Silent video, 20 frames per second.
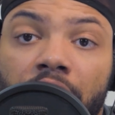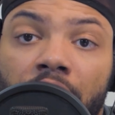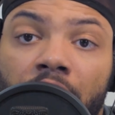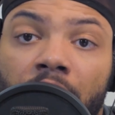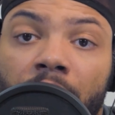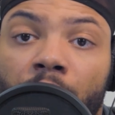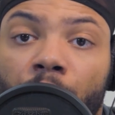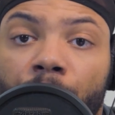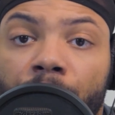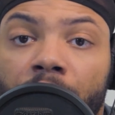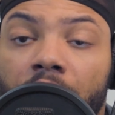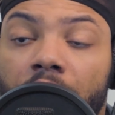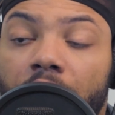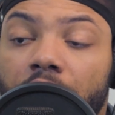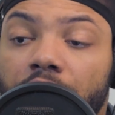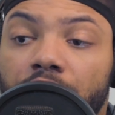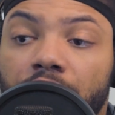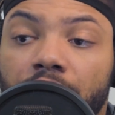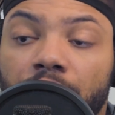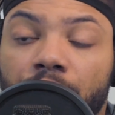Hope you
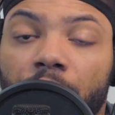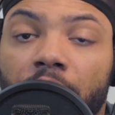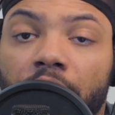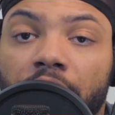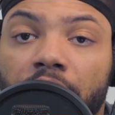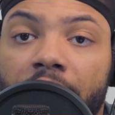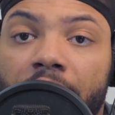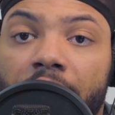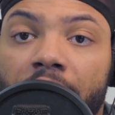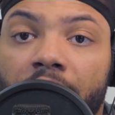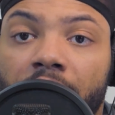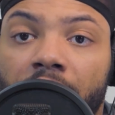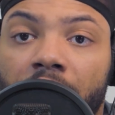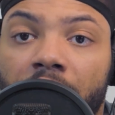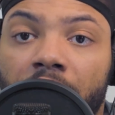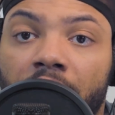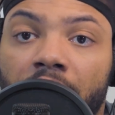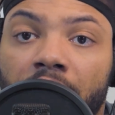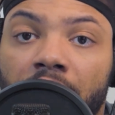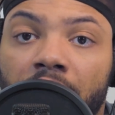guys enjoyed that,
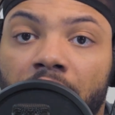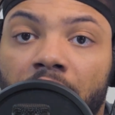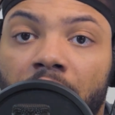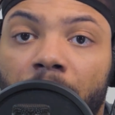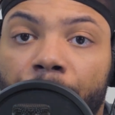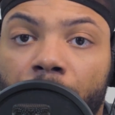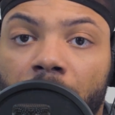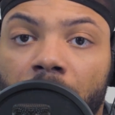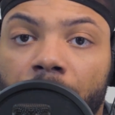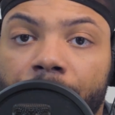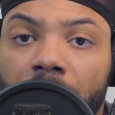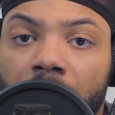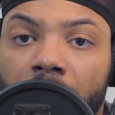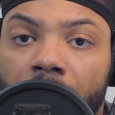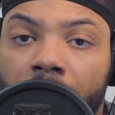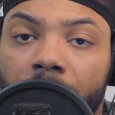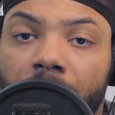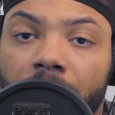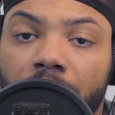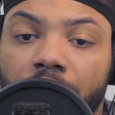and I'm gonna be
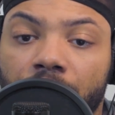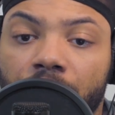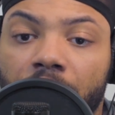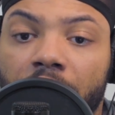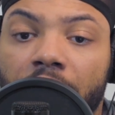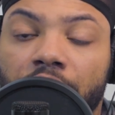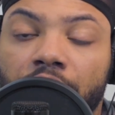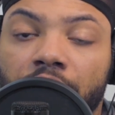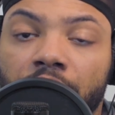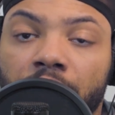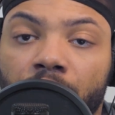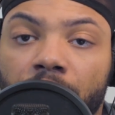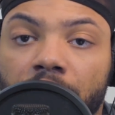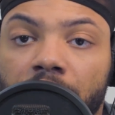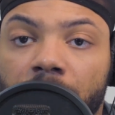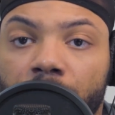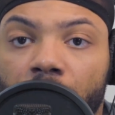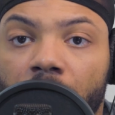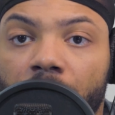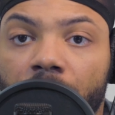coming to you guys soon with
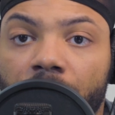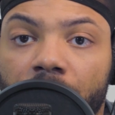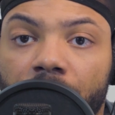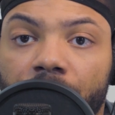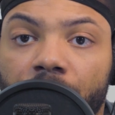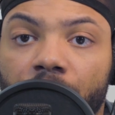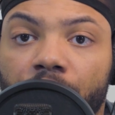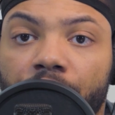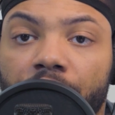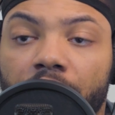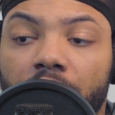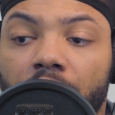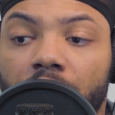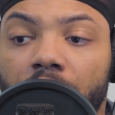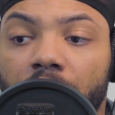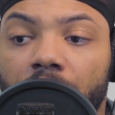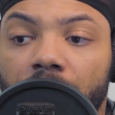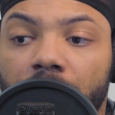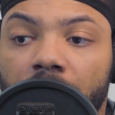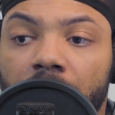some more review
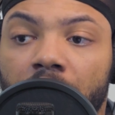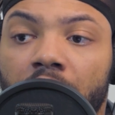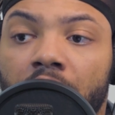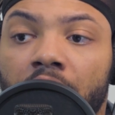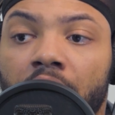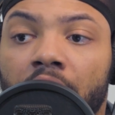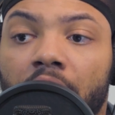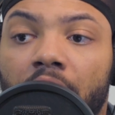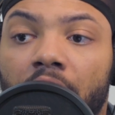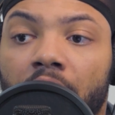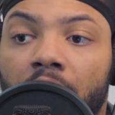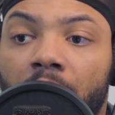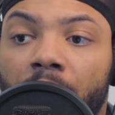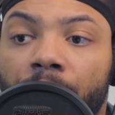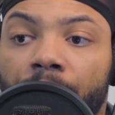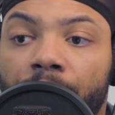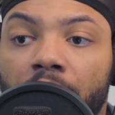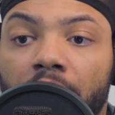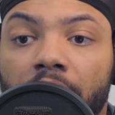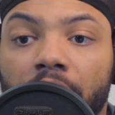videos.
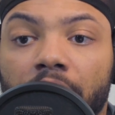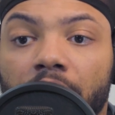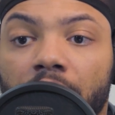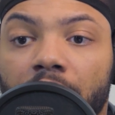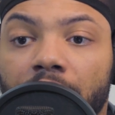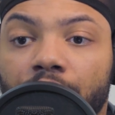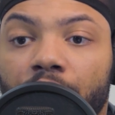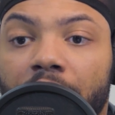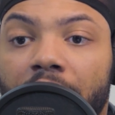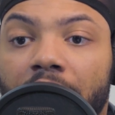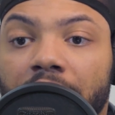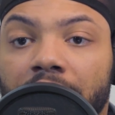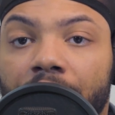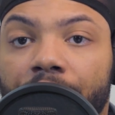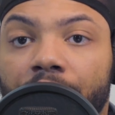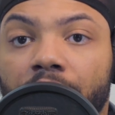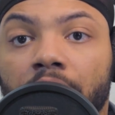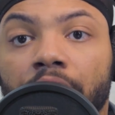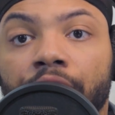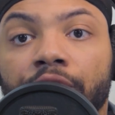But you guys have a
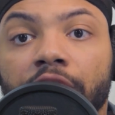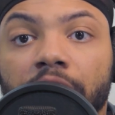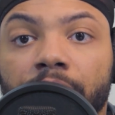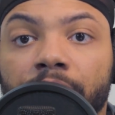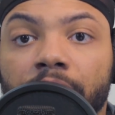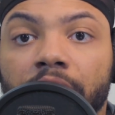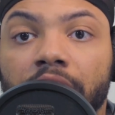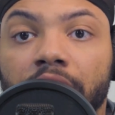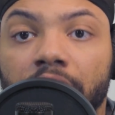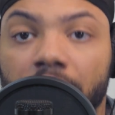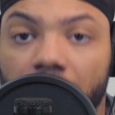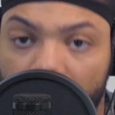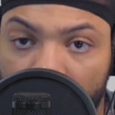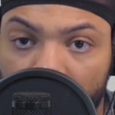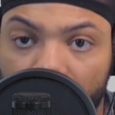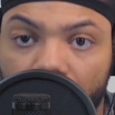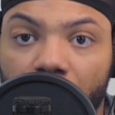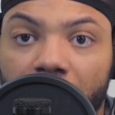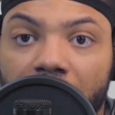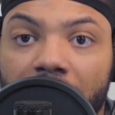good Christmas,
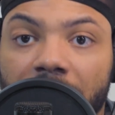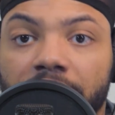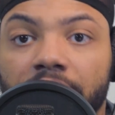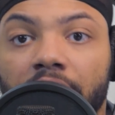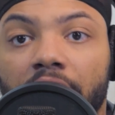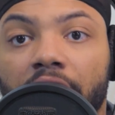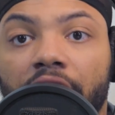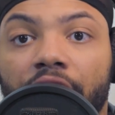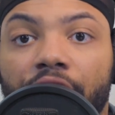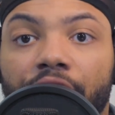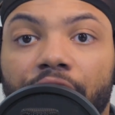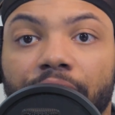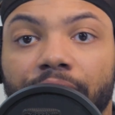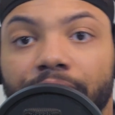and you guys take care.